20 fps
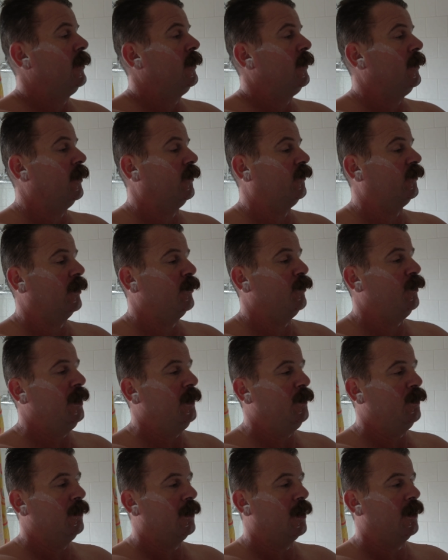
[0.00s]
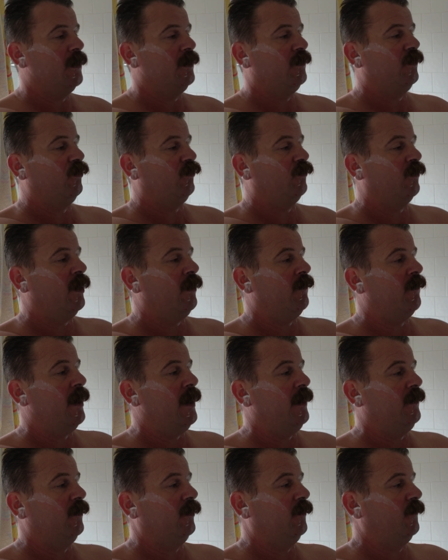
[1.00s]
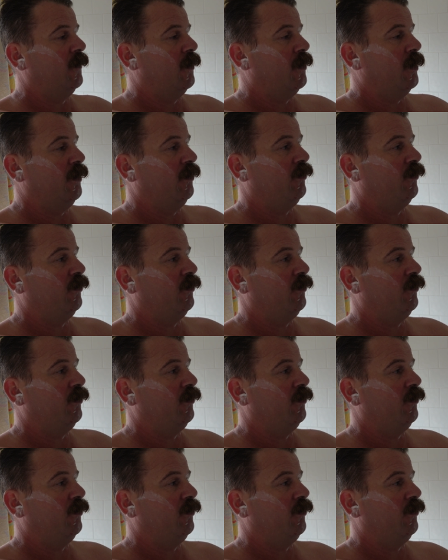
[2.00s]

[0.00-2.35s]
You know, some people go into straight razors via